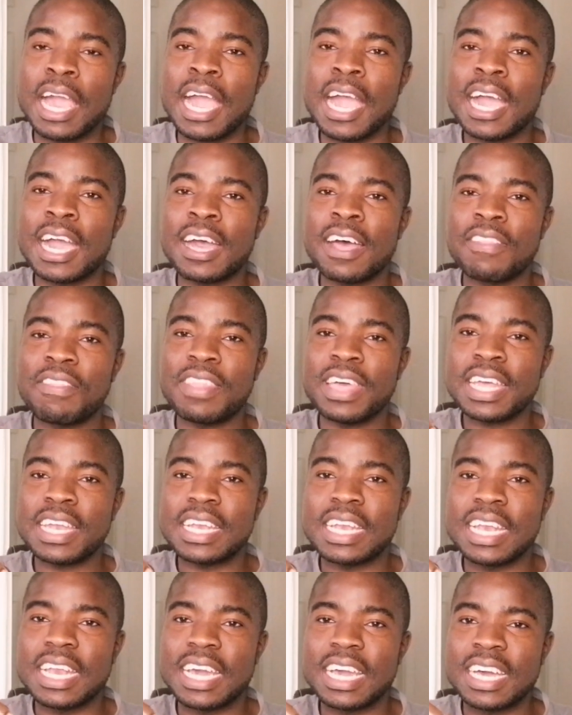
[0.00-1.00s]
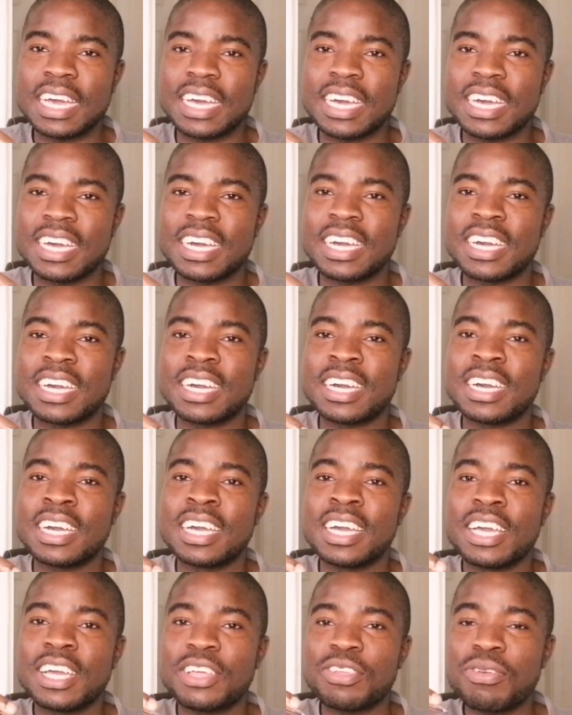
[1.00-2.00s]
Then
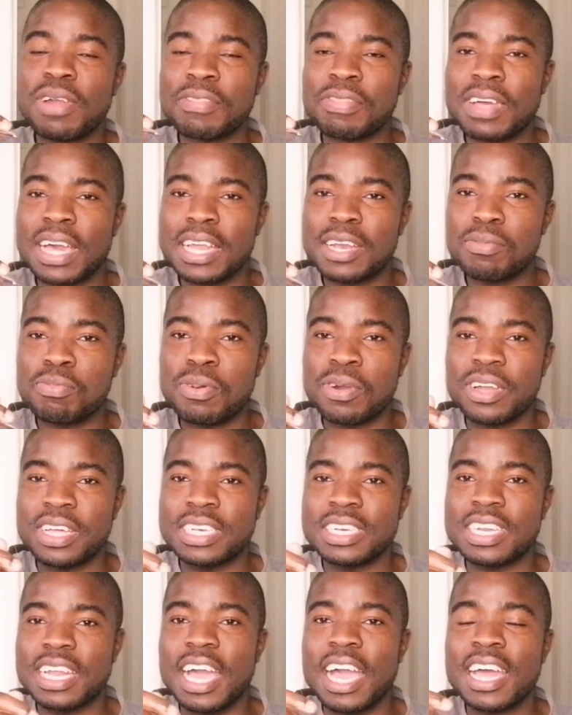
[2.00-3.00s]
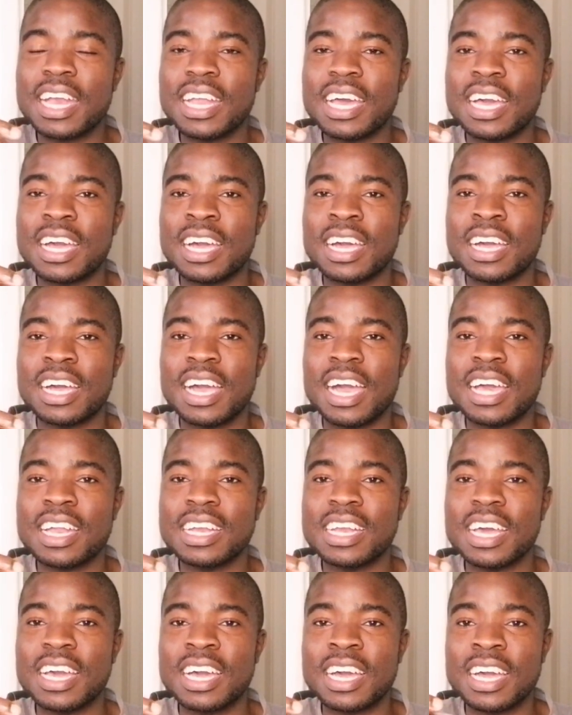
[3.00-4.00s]
your third point
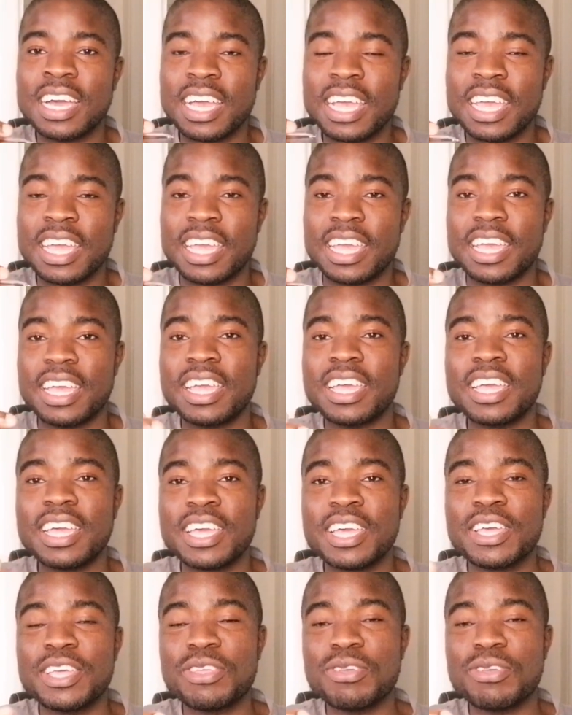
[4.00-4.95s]
under A,